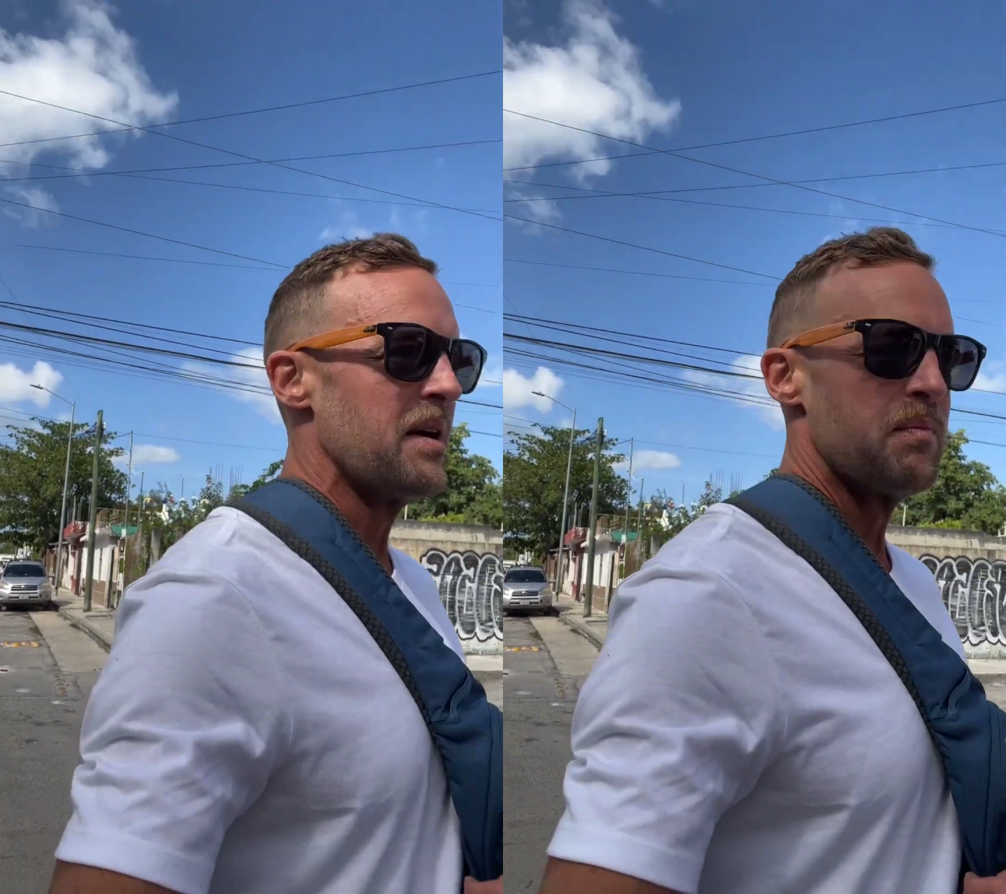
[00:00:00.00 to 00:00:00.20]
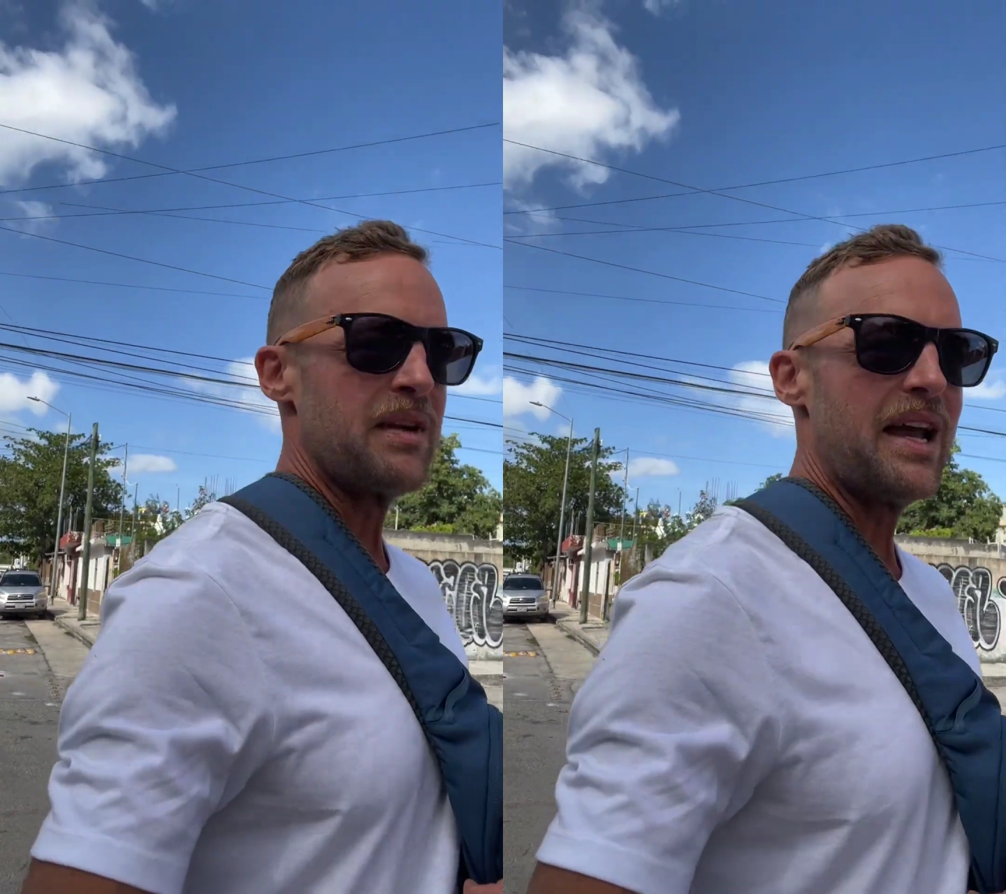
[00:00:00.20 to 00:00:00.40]

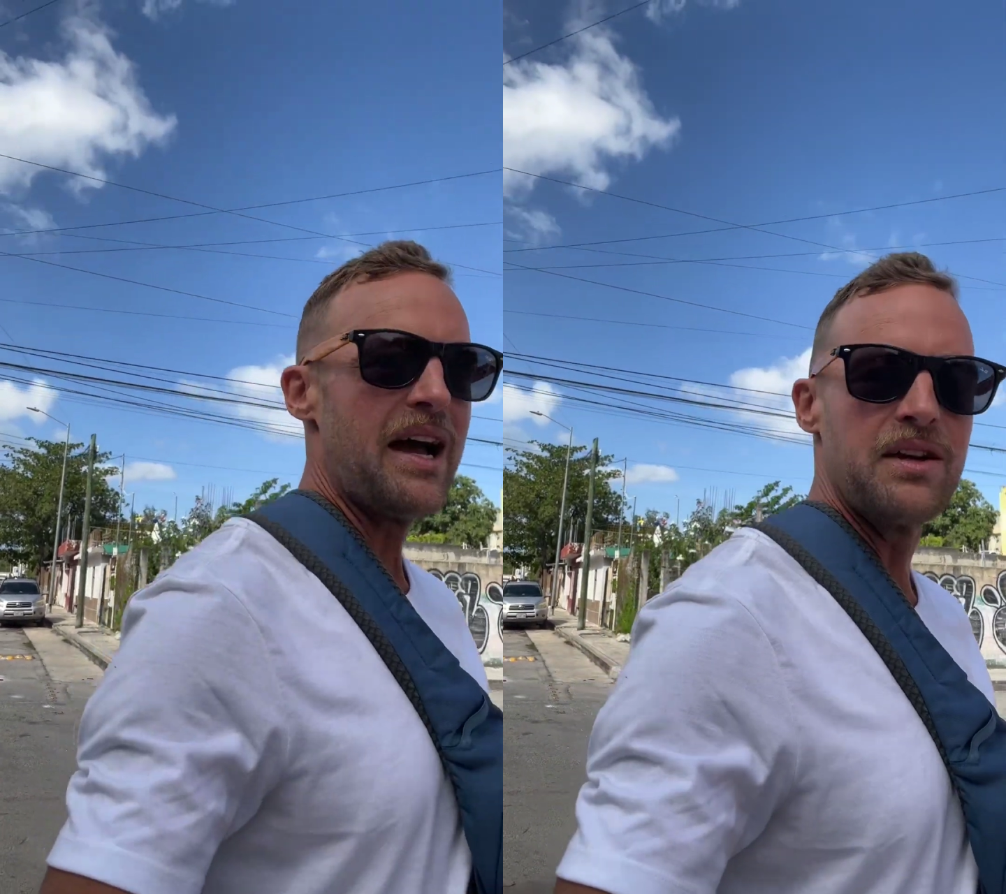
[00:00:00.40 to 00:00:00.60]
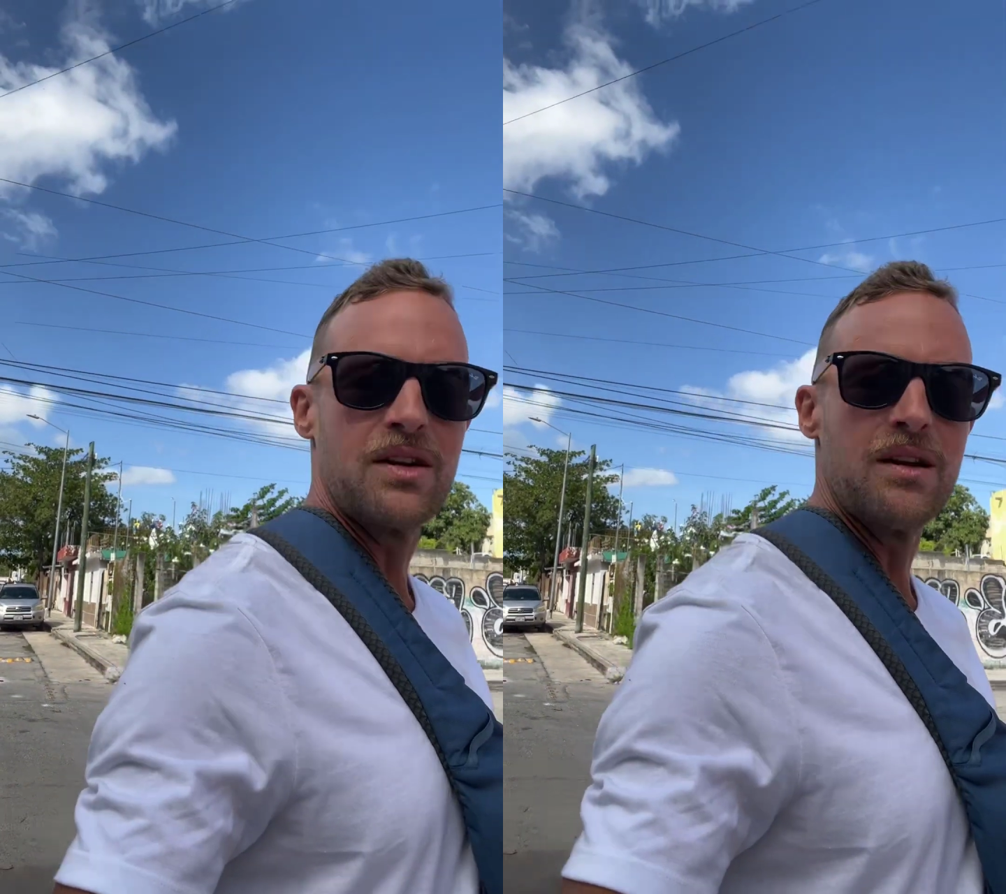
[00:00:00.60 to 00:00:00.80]
But yeah,
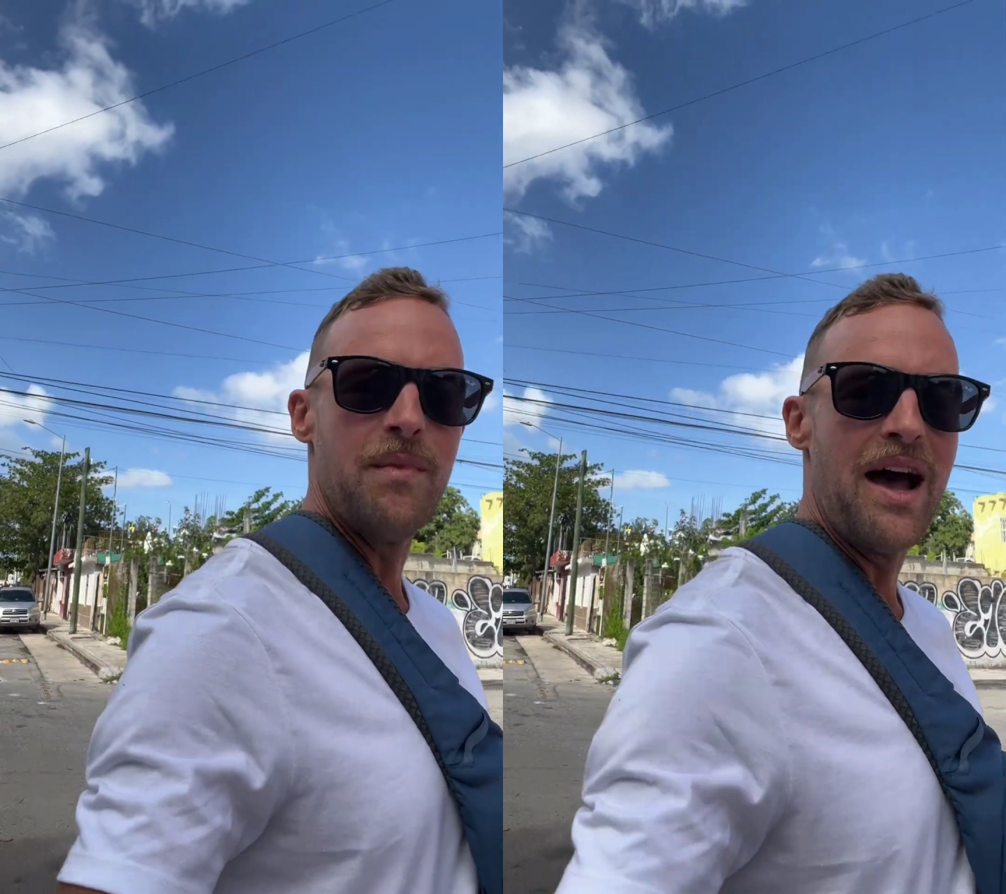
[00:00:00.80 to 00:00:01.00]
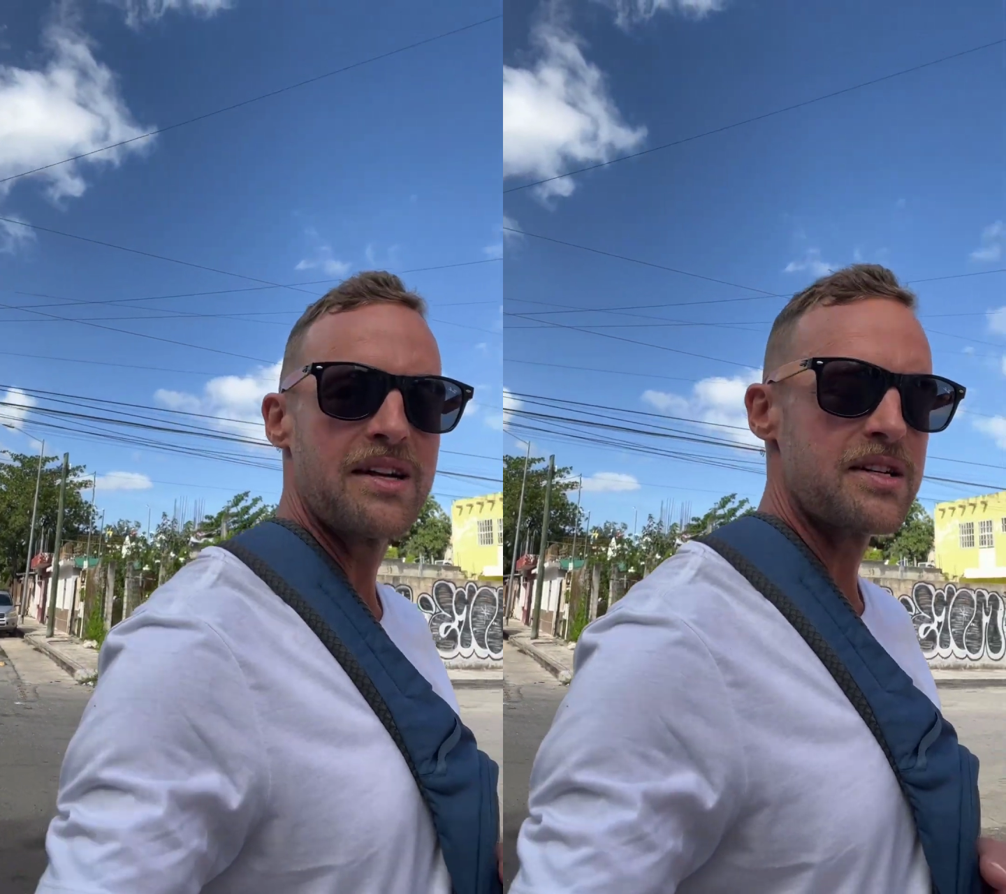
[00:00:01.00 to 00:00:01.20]
you can
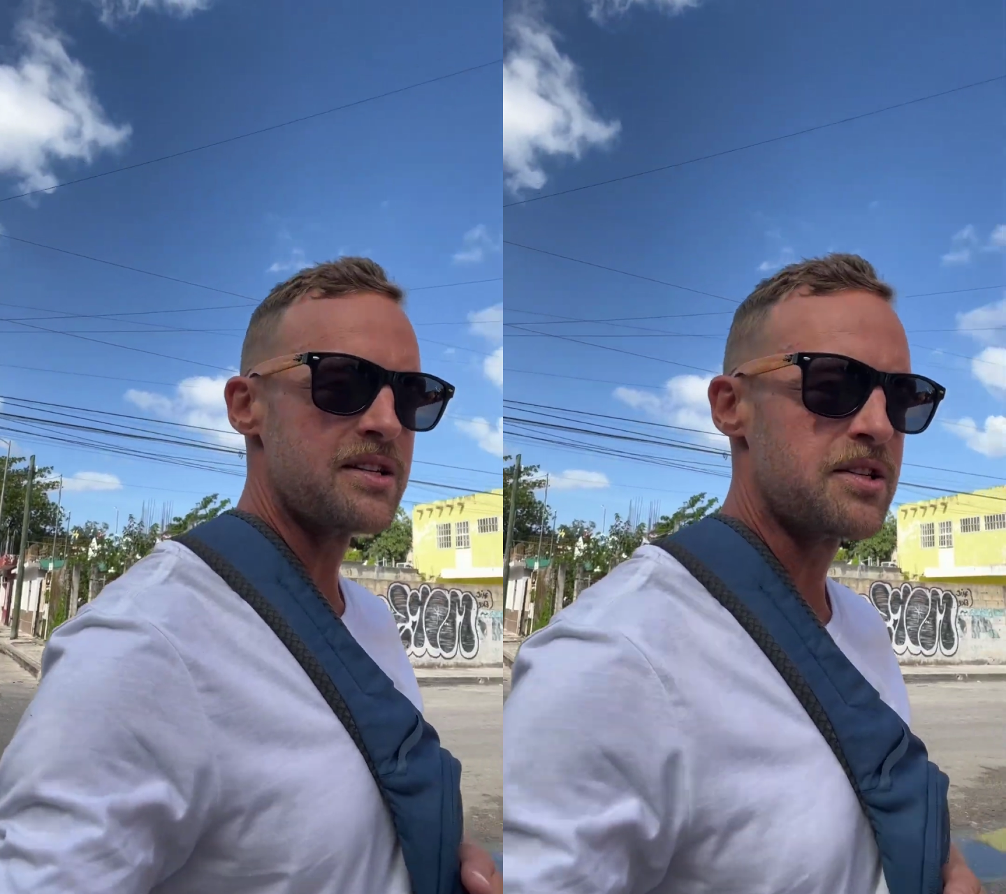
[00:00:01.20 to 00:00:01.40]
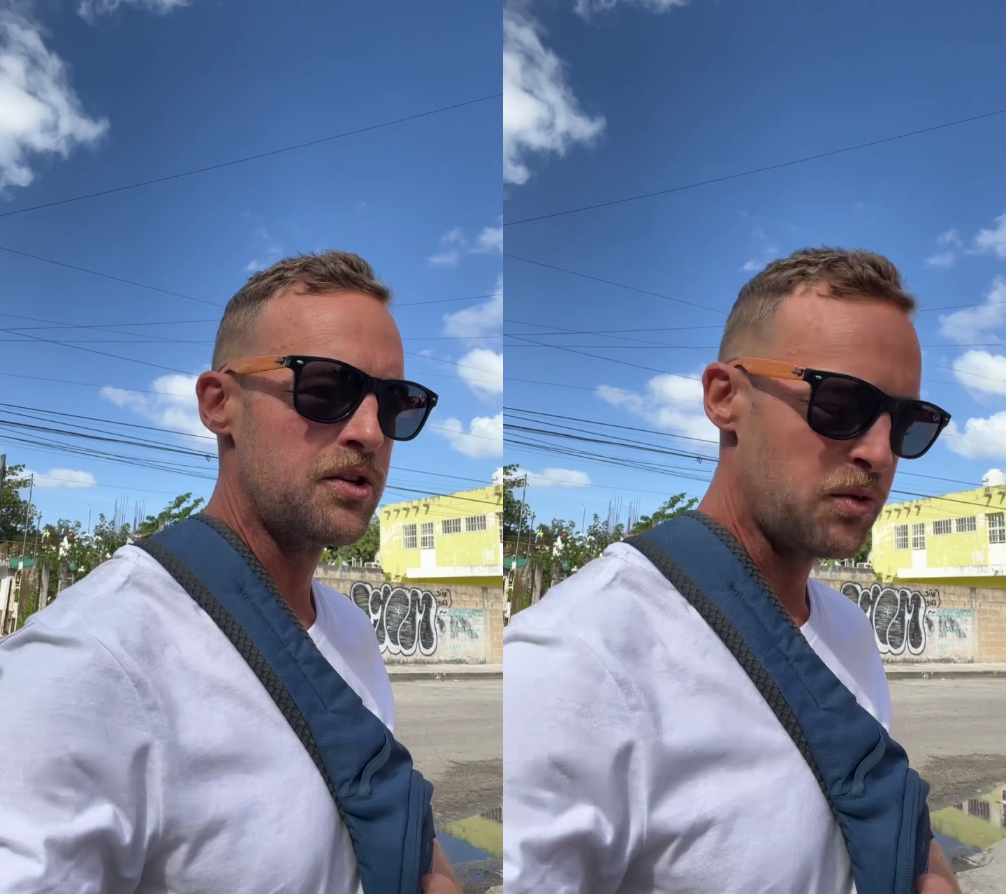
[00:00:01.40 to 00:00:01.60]
imagine
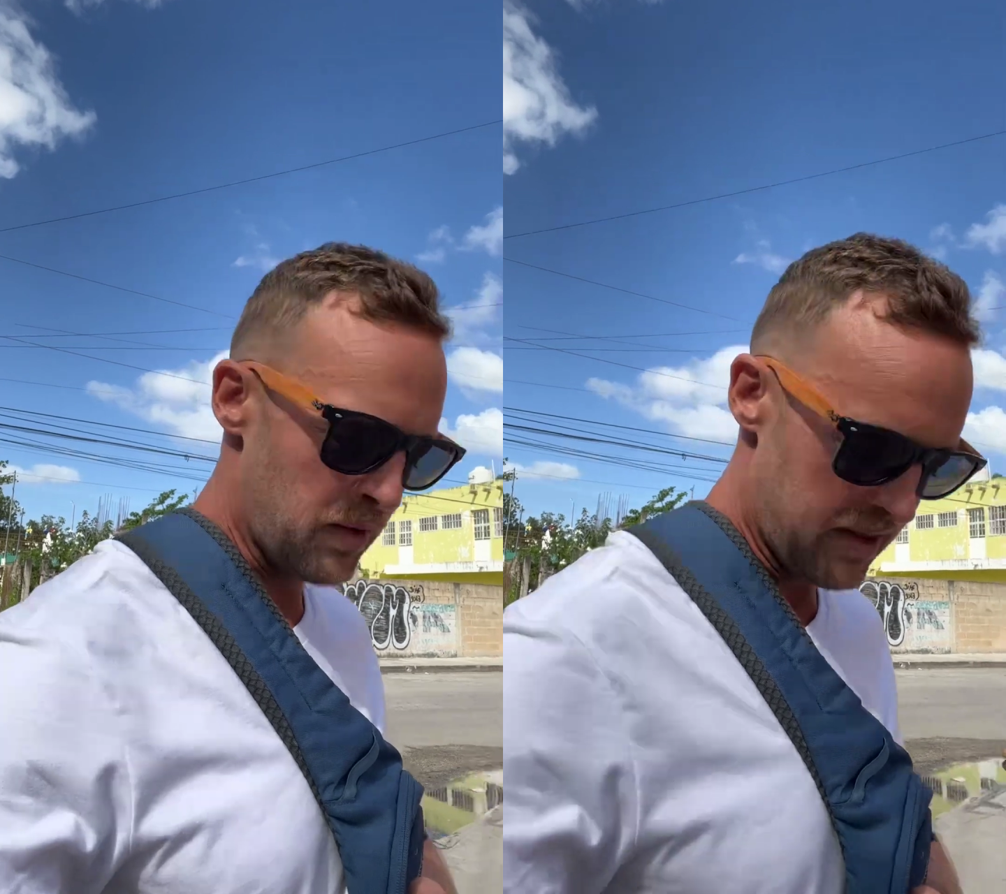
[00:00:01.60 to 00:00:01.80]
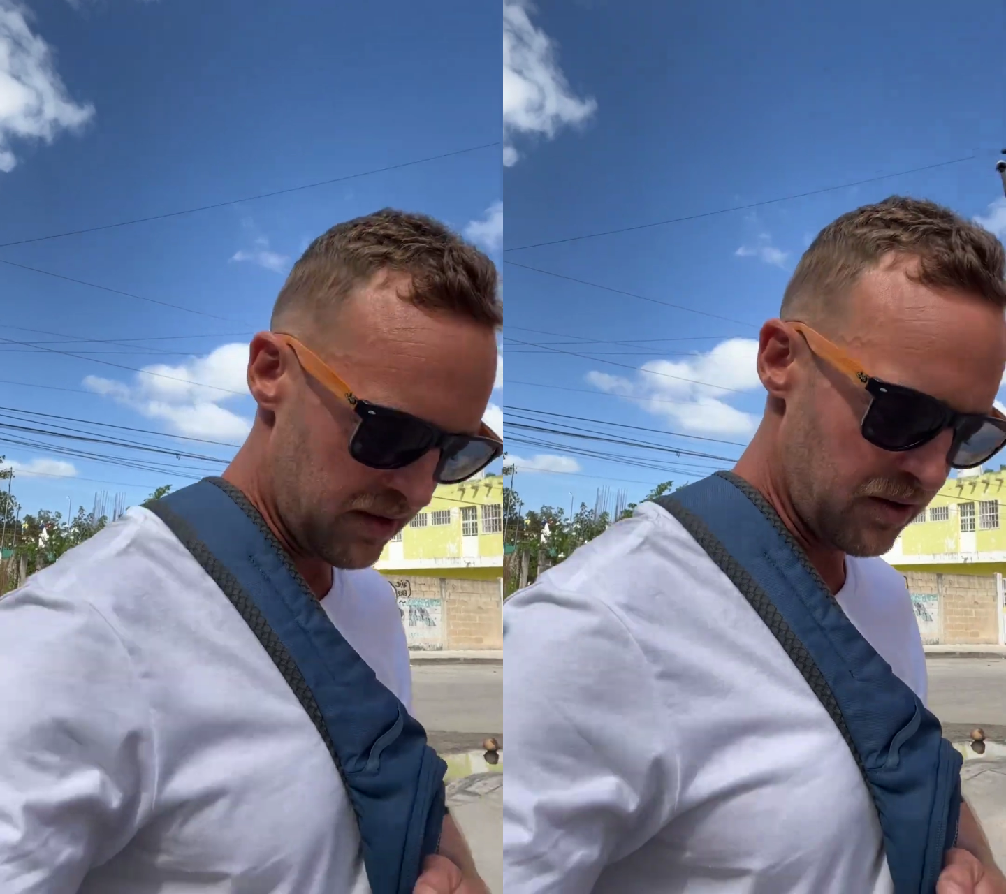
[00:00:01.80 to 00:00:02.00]
too
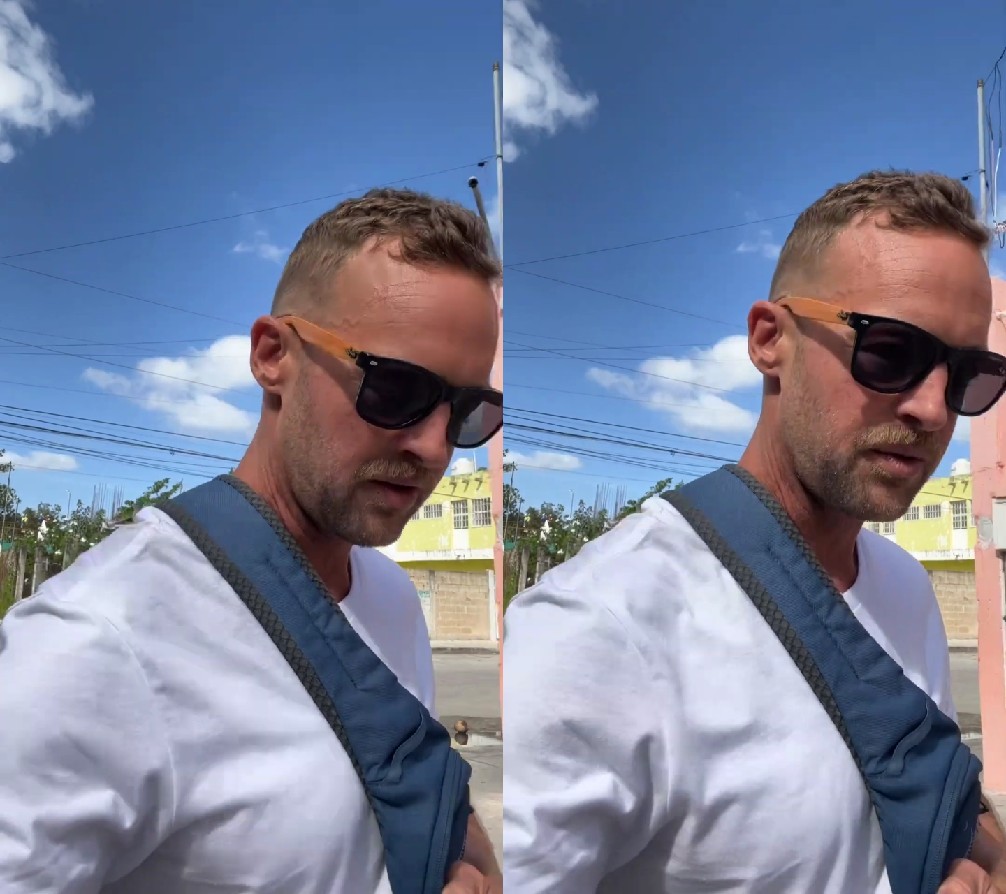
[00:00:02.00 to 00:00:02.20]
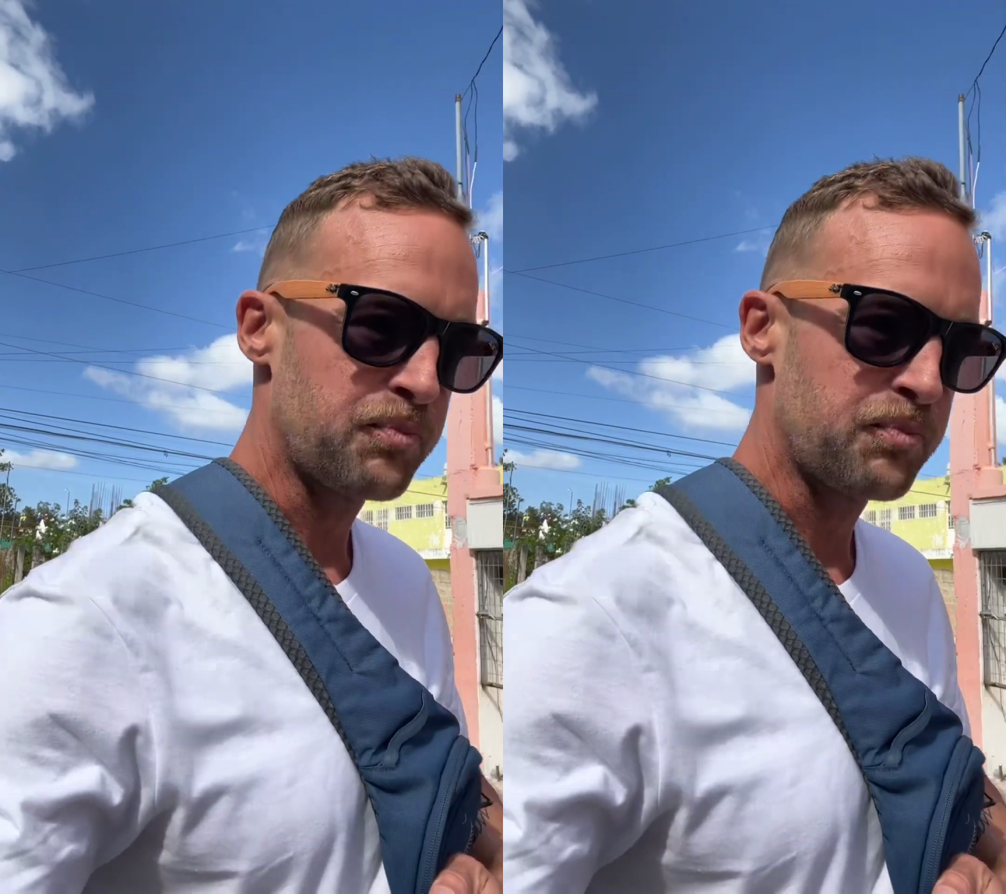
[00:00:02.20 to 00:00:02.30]
with your